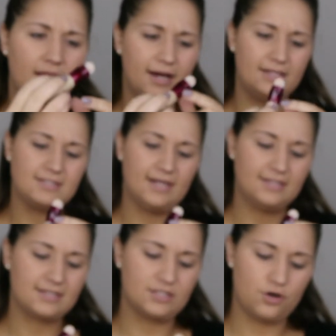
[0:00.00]
And it's
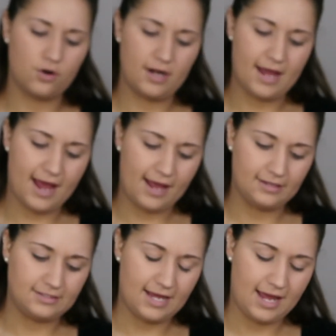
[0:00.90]
nice because it already
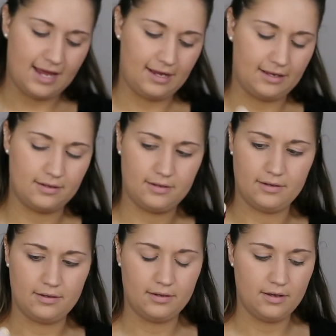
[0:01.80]
has a
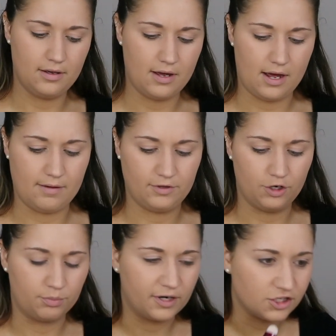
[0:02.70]

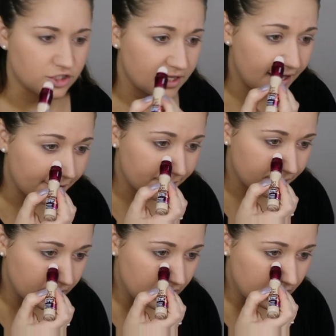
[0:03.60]
little brush thing.
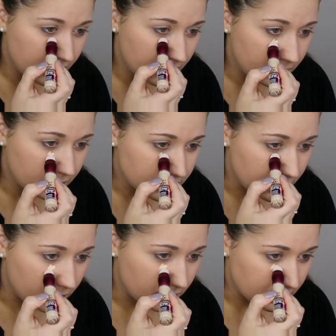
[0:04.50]

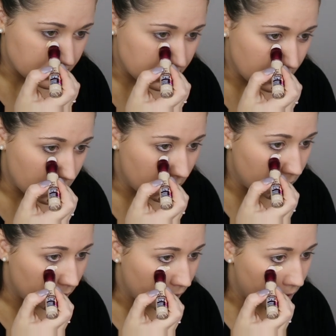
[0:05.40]
So you can just do,
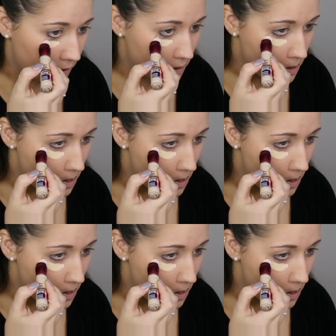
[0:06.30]
oh, okay.